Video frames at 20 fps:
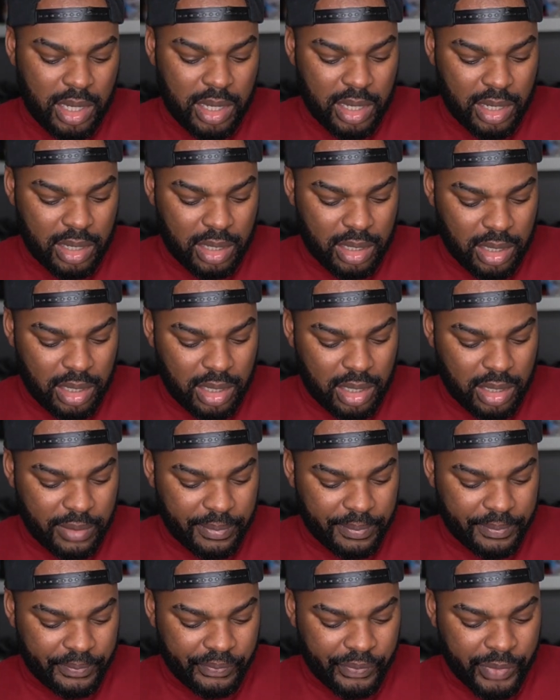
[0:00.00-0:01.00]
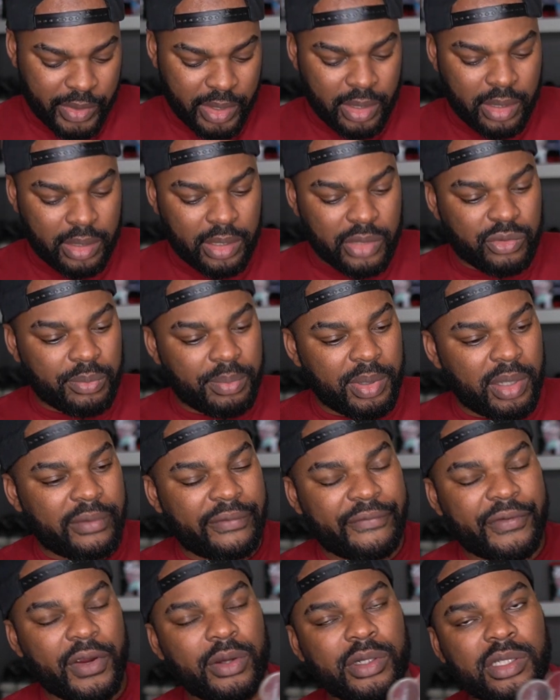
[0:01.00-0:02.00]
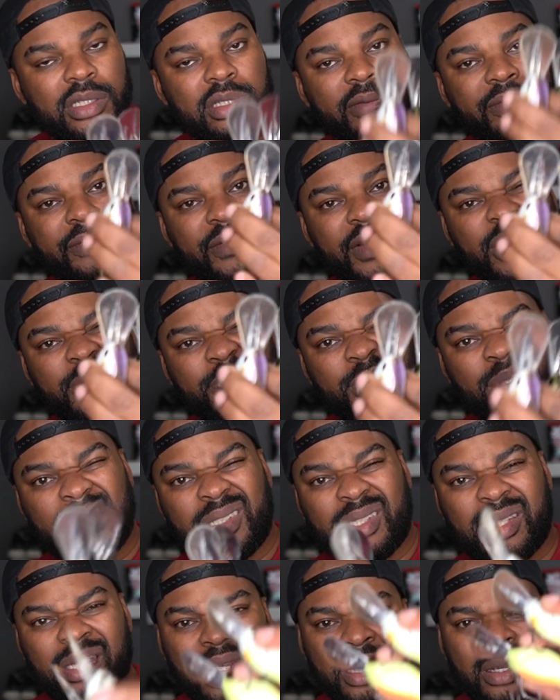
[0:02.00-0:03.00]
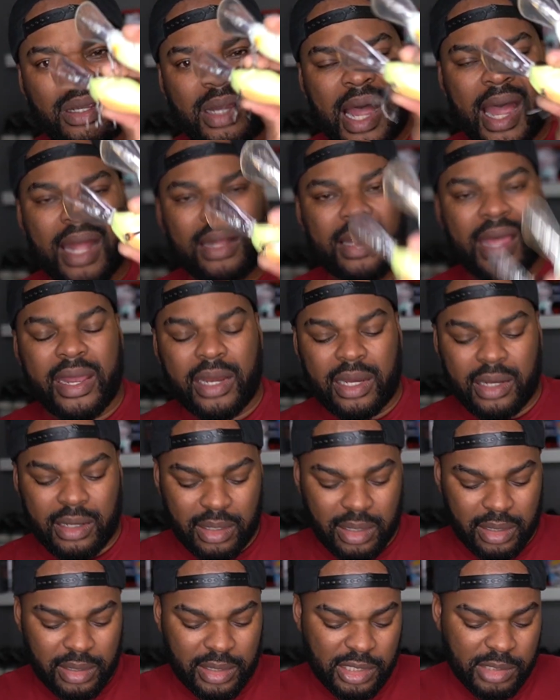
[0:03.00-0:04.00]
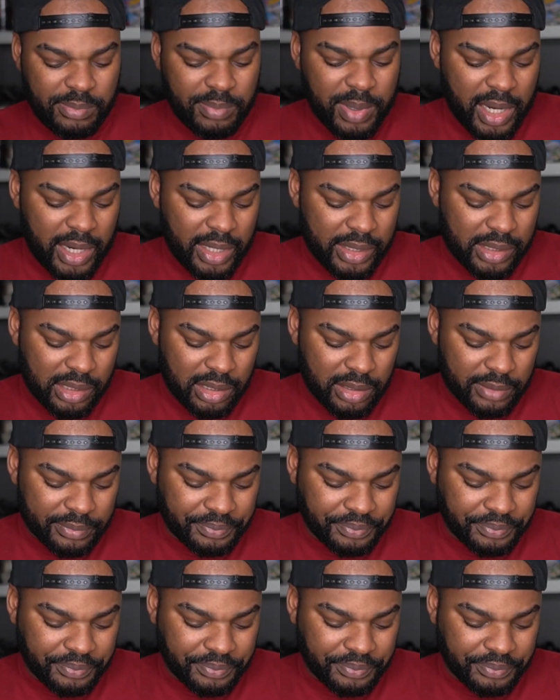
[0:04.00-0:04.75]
And yeah, this will be the first of Fishmas highlighting these baits,